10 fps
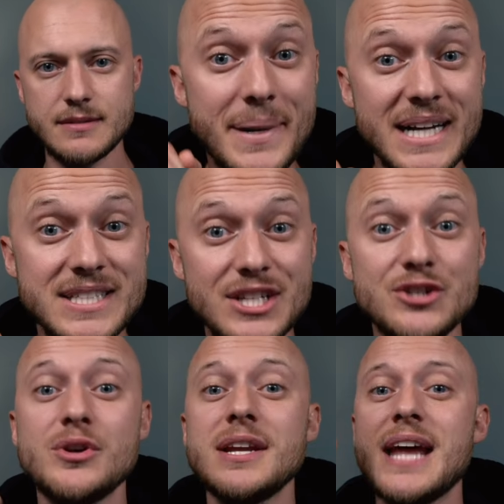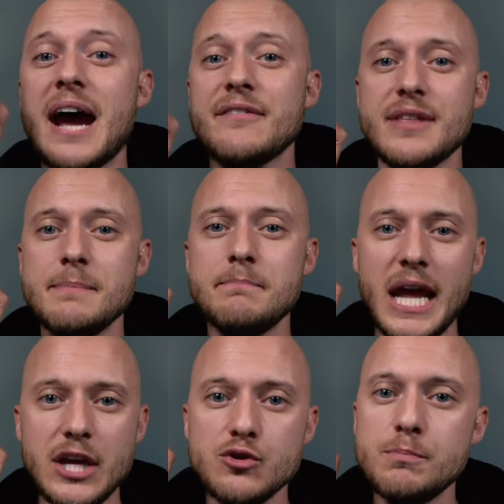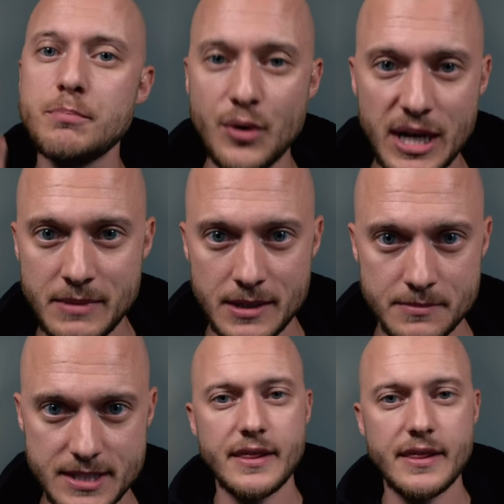but you can have them pay you premiums.